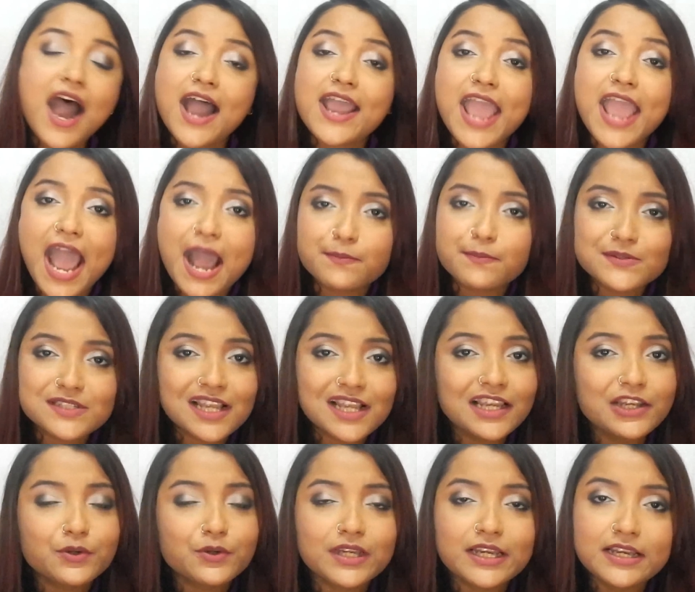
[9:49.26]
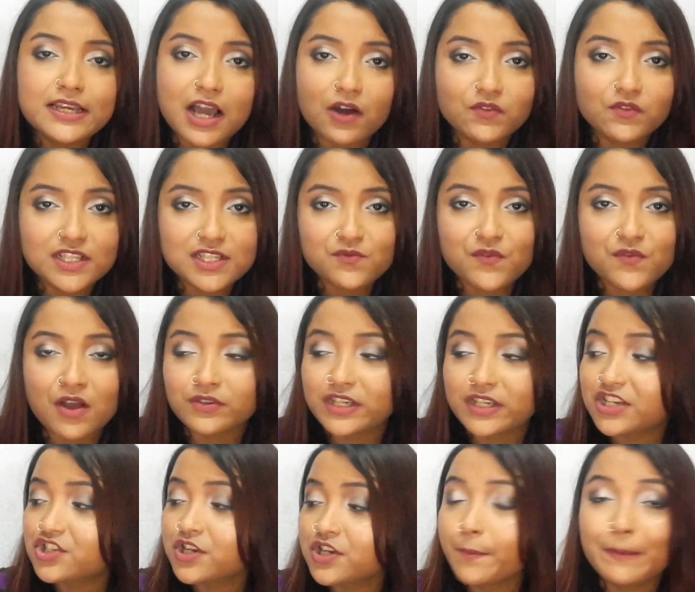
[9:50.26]
I absolutely love this
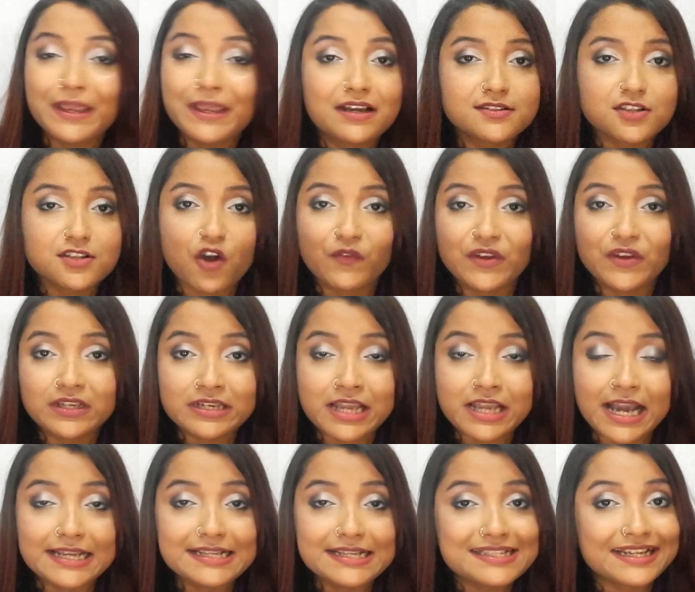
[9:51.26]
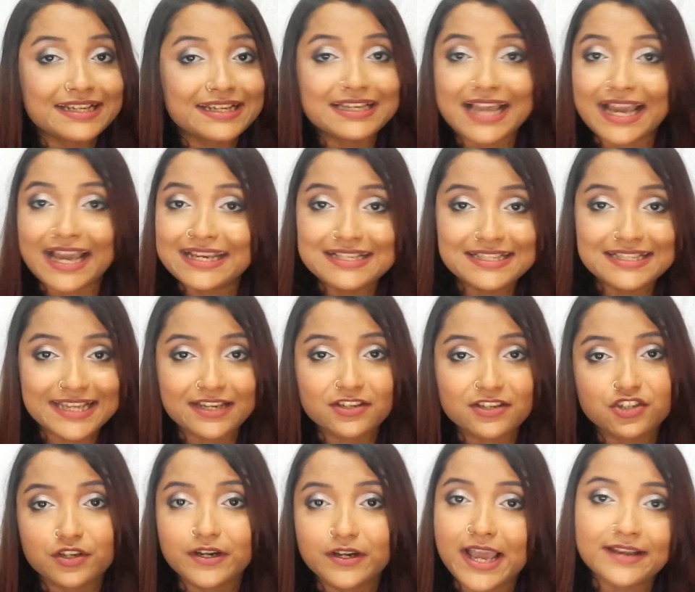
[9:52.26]
foundation because of its nice and light
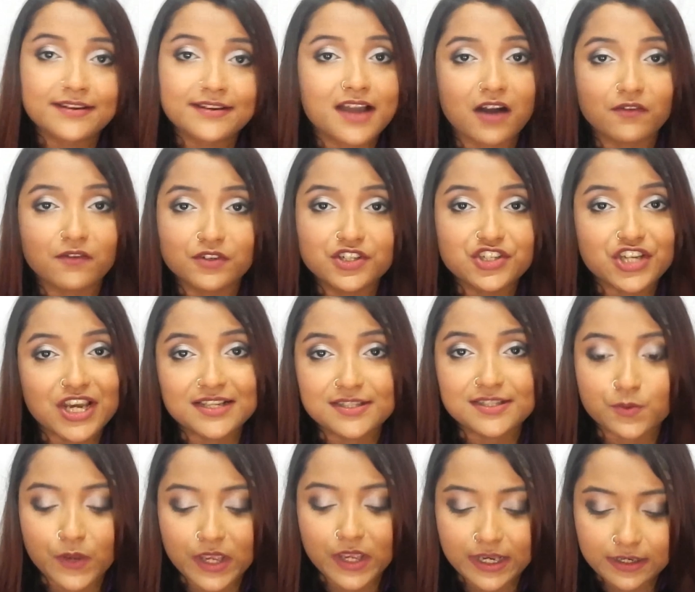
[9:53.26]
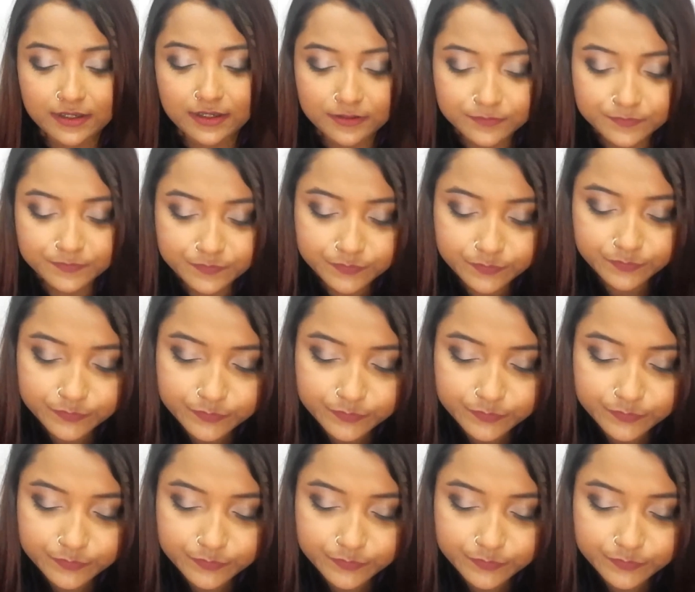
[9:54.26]
texture and coverage as well.